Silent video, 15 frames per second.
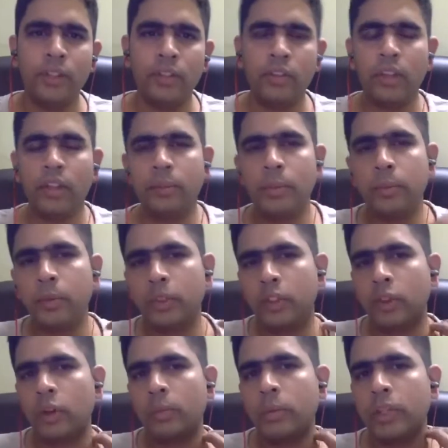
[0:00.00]
If I remember, the
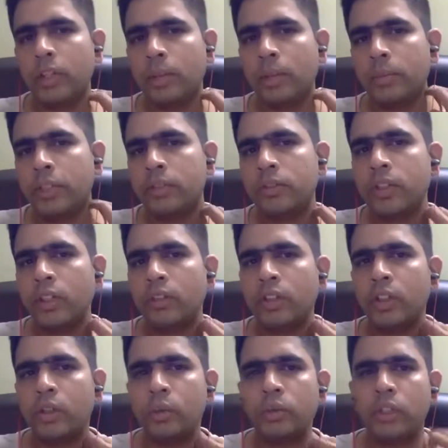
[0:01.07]
topic completes for
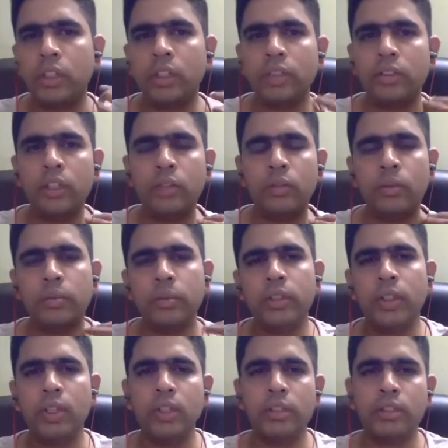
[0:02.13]
every 2 3 days there would be
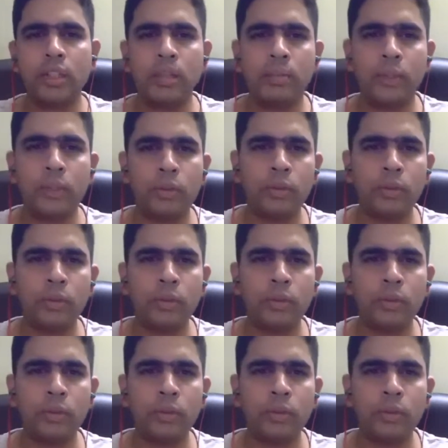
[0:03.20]
an assignment.